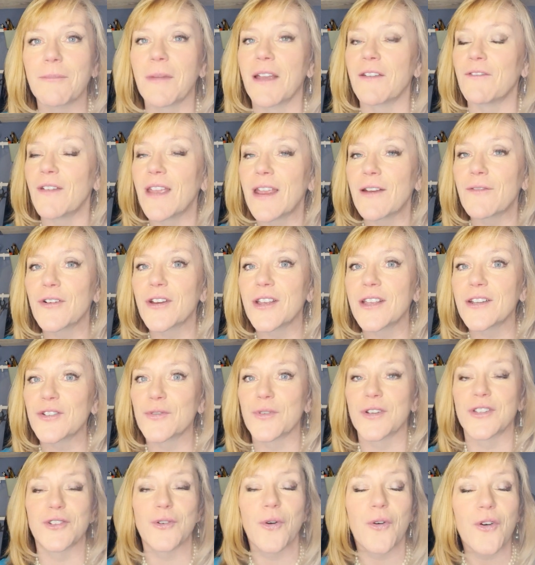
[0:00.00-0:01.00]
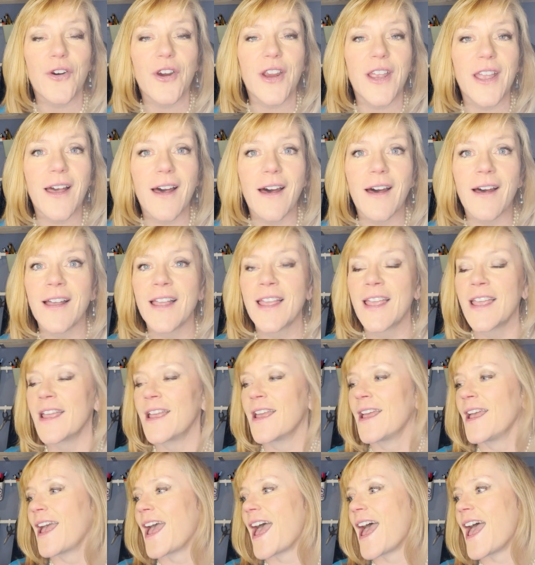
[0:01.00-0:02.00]
my favorite, Trattoria,
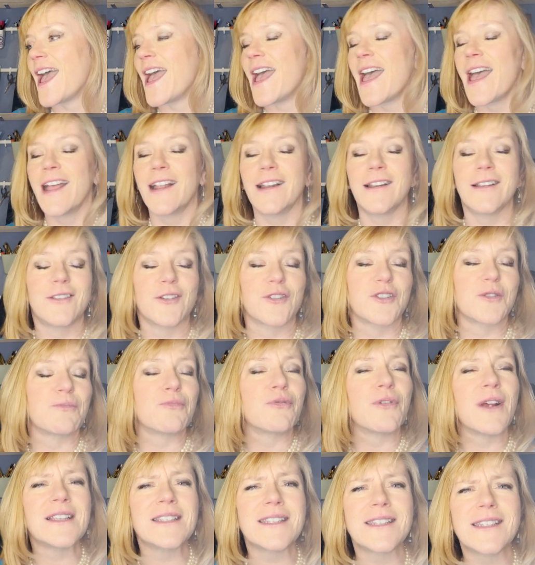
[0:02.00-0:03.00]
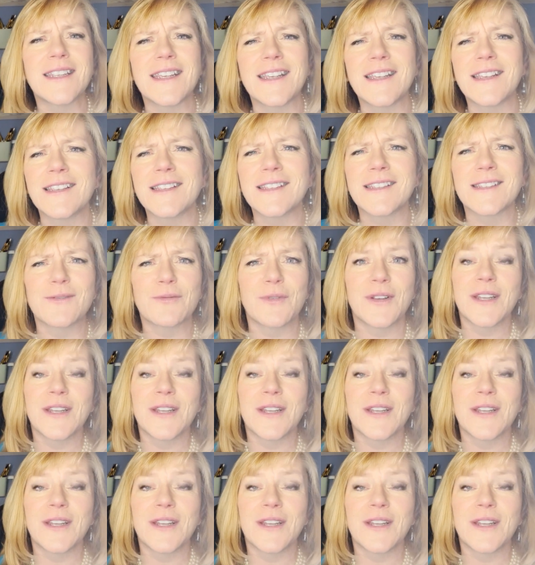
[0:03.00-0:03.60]
and there's Presti's.